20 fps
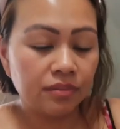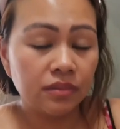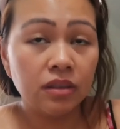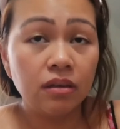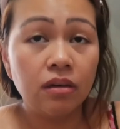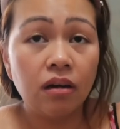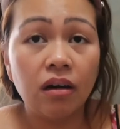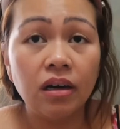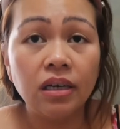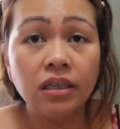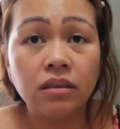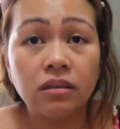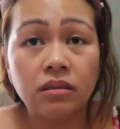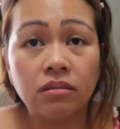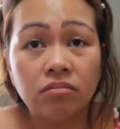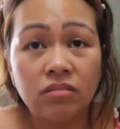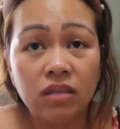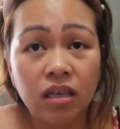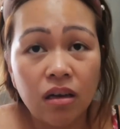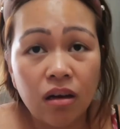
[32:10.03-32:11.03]
Guys,
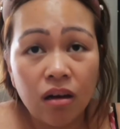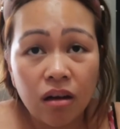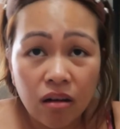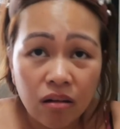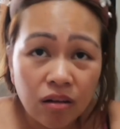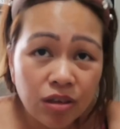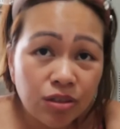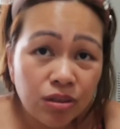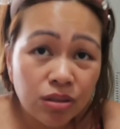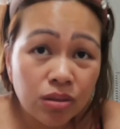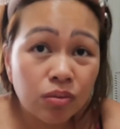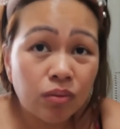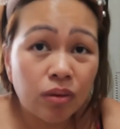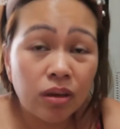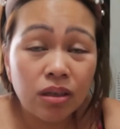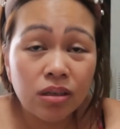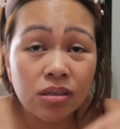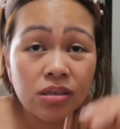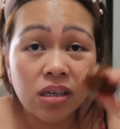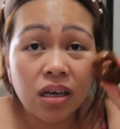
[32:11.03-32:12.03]
okay. I just want
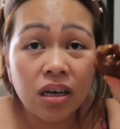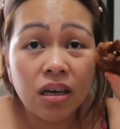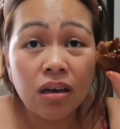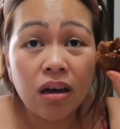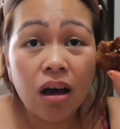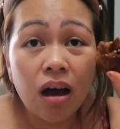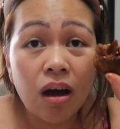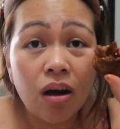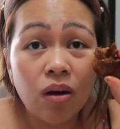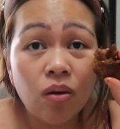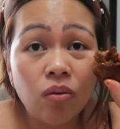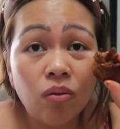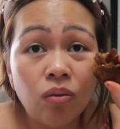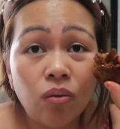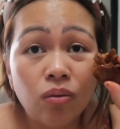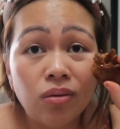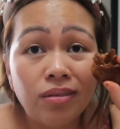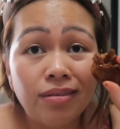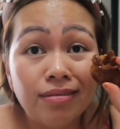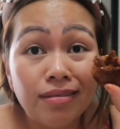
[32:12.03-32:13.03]
to say how
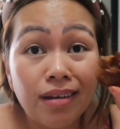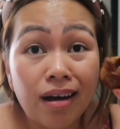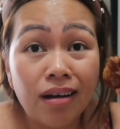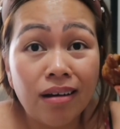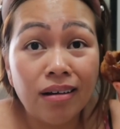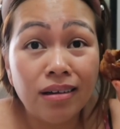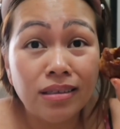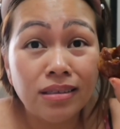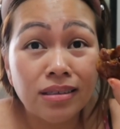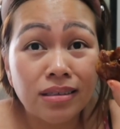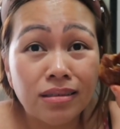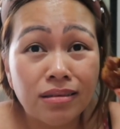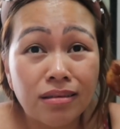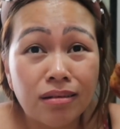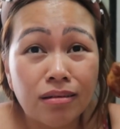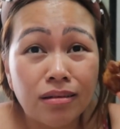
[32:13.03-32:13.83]
nice the